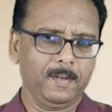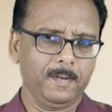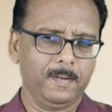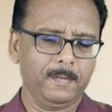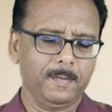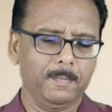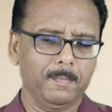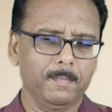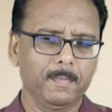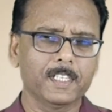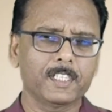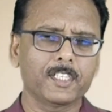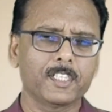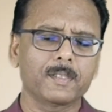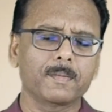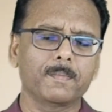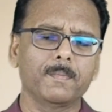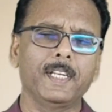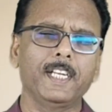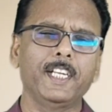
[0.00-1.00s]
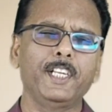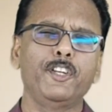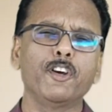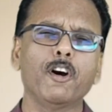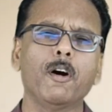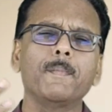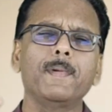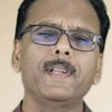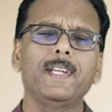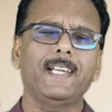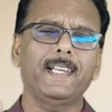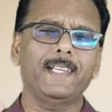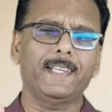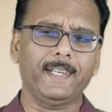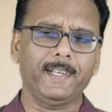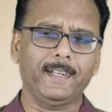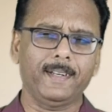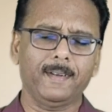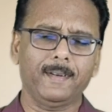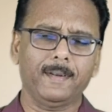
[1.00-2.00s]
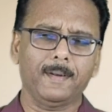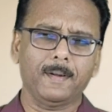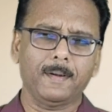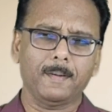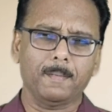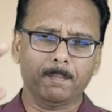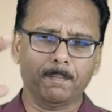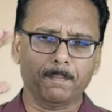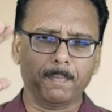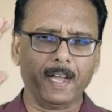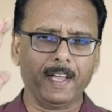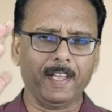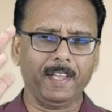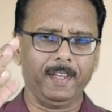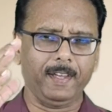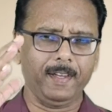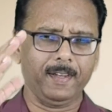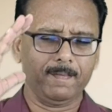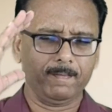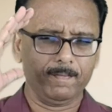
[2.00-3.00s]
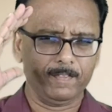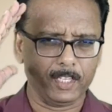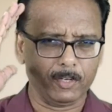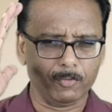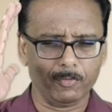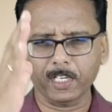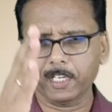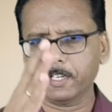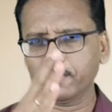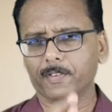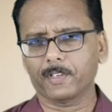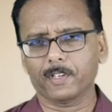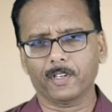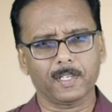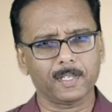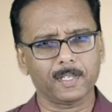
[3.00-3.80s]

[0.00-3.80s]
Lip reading: must be dominated by the word of God.